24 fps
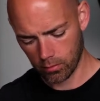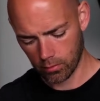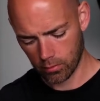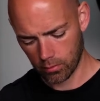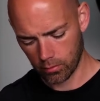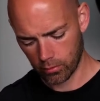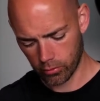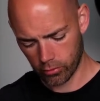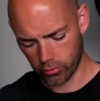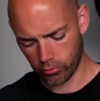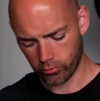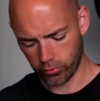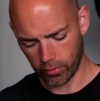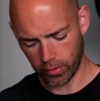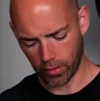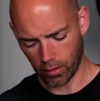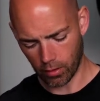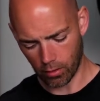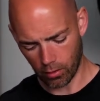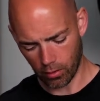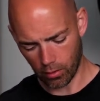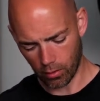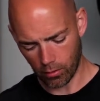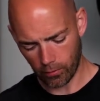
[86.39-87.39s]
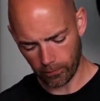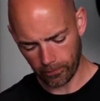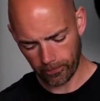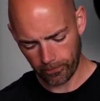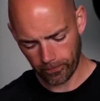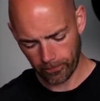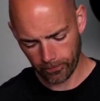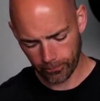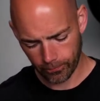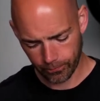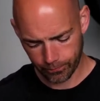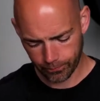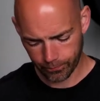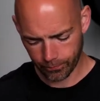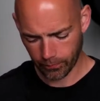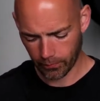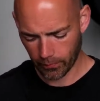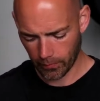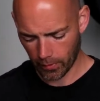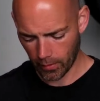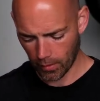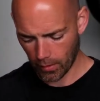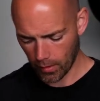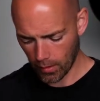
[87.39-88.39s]
String off.
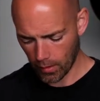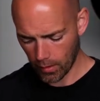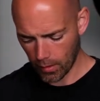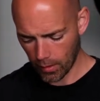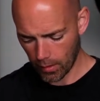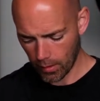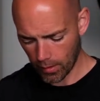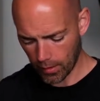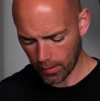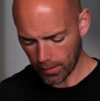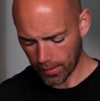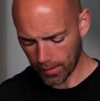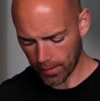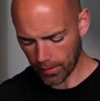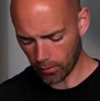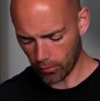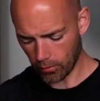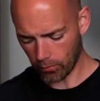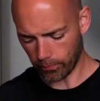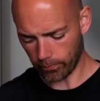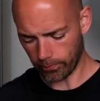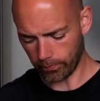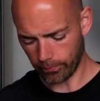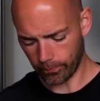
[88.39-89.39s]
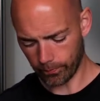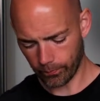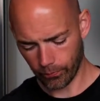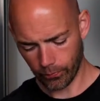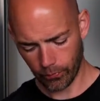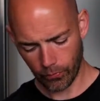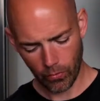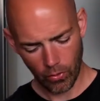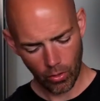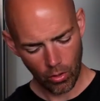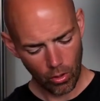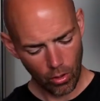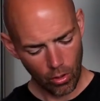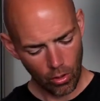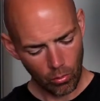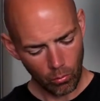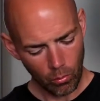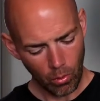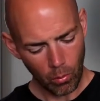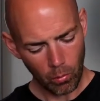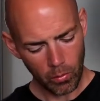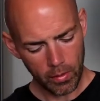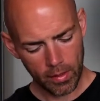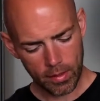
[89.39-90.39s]
Now,
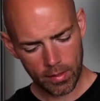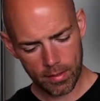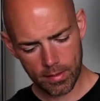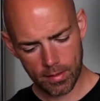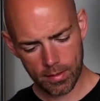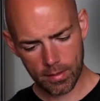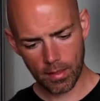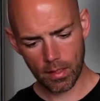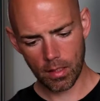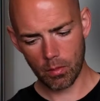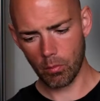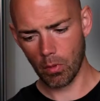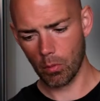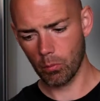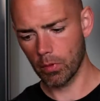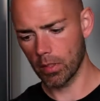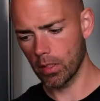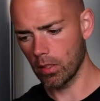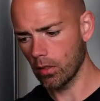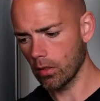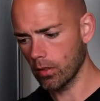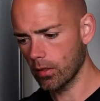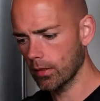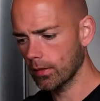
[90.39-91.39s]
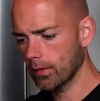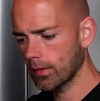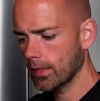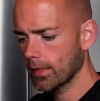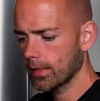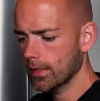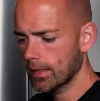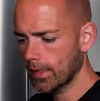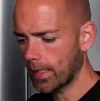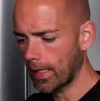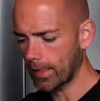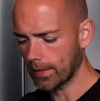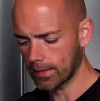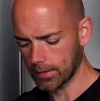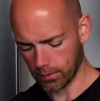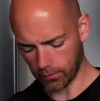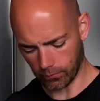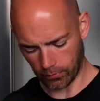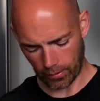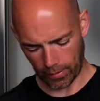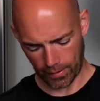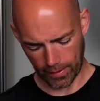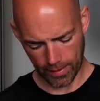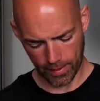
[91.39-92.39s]
what we can see when we look at these legs of
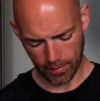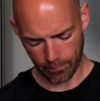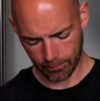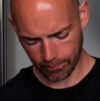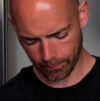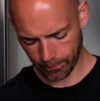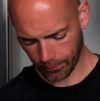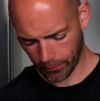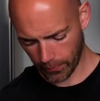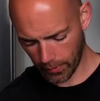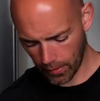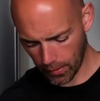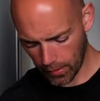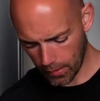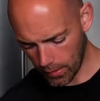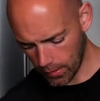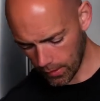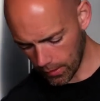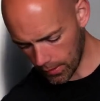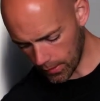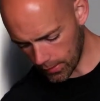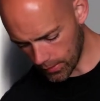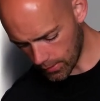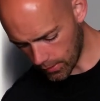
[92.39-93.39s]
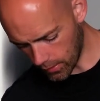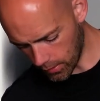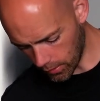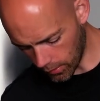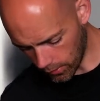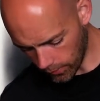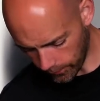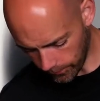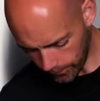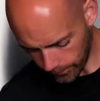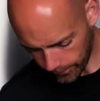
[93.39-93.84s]
lamb is that